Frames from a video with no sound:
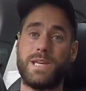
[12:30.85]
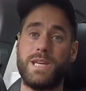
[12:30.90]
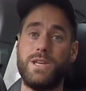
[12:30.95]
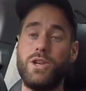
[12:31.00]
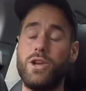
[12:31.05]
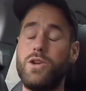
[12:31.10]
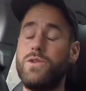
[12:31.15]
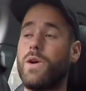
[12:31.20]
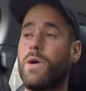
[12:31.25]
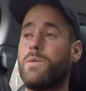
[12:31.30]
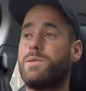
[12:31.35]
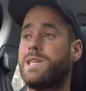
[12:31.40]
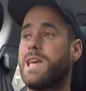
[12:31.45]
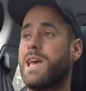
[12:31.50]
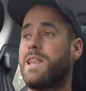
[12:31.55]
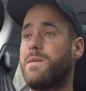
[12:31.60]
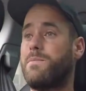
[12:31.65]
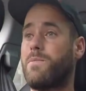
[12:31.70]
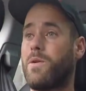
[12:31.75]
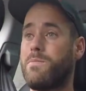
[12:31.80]
He knew that I was
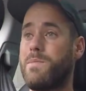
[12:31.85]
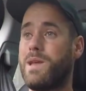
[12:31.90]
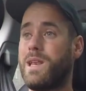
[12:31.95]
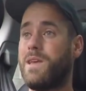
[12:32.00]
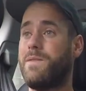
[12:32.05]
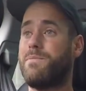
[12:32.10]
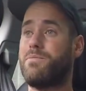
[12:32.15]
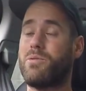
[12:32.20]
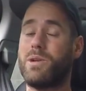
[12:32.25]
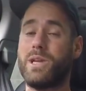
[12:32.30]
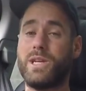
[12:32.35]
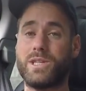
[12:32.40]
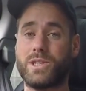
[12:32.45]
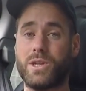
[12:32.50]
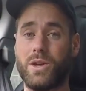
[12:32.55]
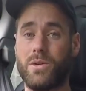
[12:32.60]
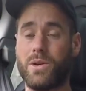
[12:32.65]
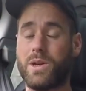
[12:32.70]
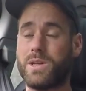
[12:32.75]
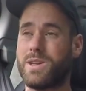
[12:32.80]
getting my Mini pretty
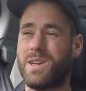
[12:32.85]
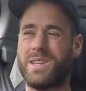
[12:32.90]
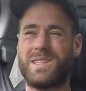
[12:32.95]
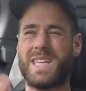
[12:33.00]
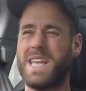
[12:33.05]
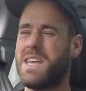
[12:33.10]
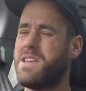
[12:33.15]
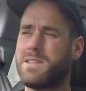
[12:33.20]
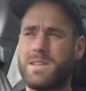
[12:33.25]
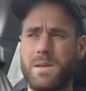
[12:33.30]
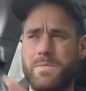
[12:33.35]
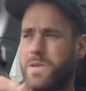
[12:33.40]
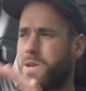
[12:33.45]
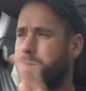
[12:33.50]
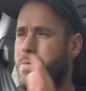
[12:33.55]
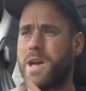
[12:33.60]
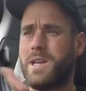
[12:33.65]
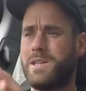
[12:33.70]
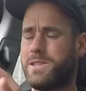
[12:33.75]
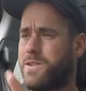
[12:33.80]
soon because I teased something
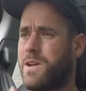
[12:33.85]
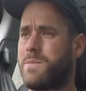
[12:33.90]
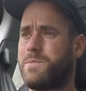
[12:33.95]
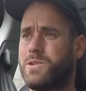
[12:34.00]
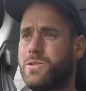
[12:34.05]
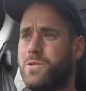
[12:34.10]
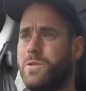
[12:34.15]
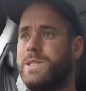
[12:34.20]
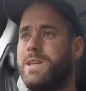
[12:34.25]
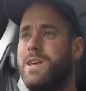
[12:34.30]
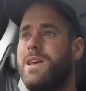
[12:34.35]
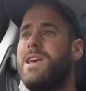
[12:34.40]
on my Instagram stories.